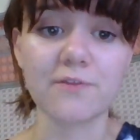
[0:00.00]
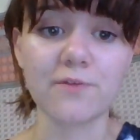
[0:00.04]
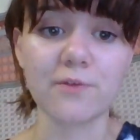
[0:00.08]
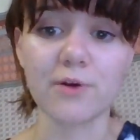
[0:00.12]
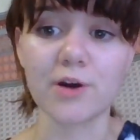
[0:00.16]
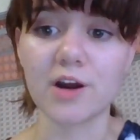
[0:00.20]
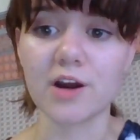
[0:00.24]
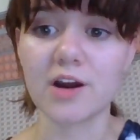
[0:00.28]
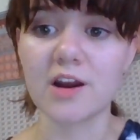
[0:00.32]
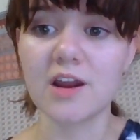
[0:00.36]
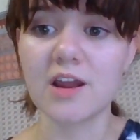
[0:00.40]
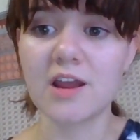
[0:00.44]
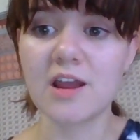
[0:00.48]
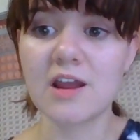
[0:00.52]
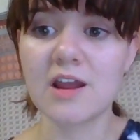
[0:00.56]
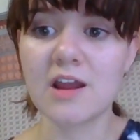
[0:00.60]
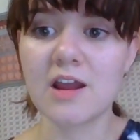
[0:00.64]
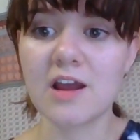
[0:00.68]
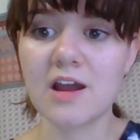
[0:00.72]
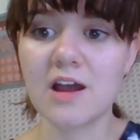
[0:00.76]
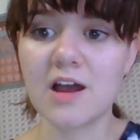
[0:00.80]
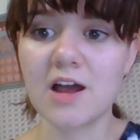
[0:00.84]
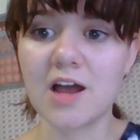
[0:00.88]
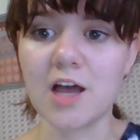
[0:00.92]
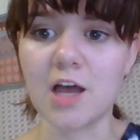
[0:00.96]
for
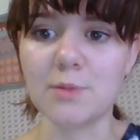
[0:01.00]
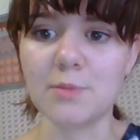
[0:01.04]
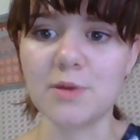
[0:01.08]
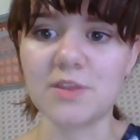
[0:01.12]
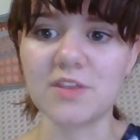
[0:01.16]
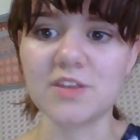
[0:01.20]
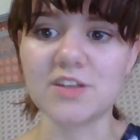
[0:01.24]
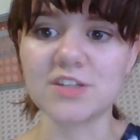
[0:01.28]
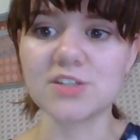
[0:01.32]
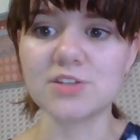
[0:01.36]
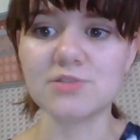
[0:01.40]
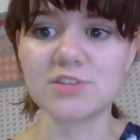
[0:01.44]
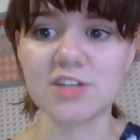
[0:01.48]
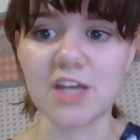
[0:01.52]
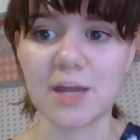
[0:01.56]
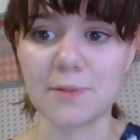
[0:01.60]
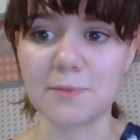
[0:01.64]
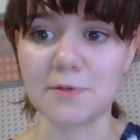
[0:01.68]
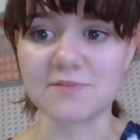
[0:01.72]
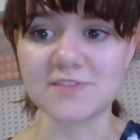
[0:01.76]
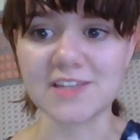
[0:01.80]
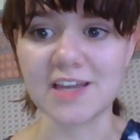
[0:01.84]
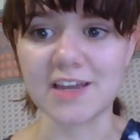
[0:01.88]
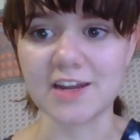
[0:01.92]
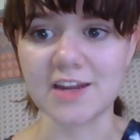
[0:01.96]
in this new type
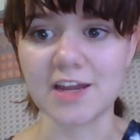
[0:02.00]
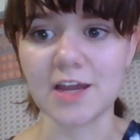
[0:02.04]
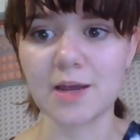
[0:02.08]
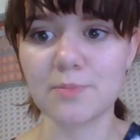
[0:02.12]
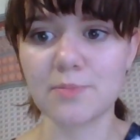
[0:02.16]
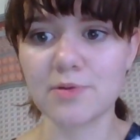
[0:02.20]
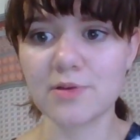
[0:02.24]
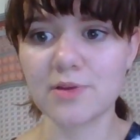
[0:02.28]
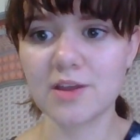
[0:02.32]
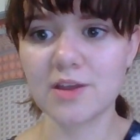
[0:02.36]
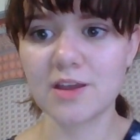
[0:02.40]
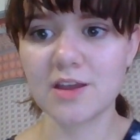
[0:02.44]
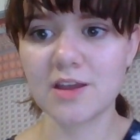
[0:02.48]
of setup.